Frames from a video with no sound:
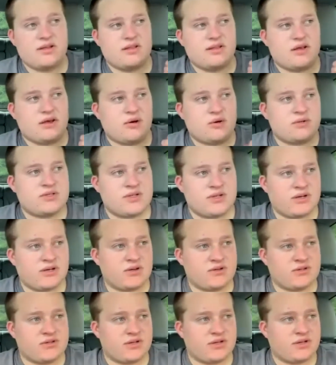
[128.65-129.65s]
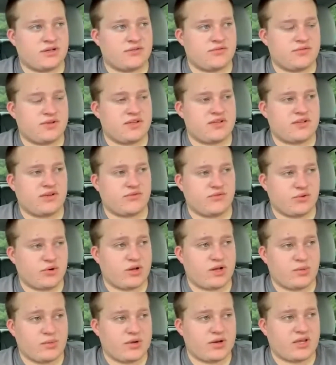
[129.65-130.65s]
the hotels, the fees have
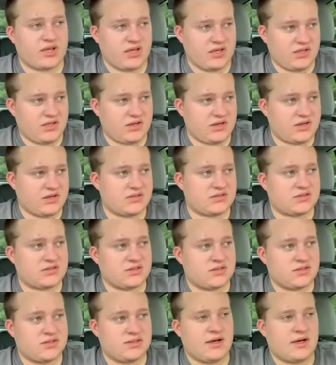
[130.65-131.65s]
really been killing us.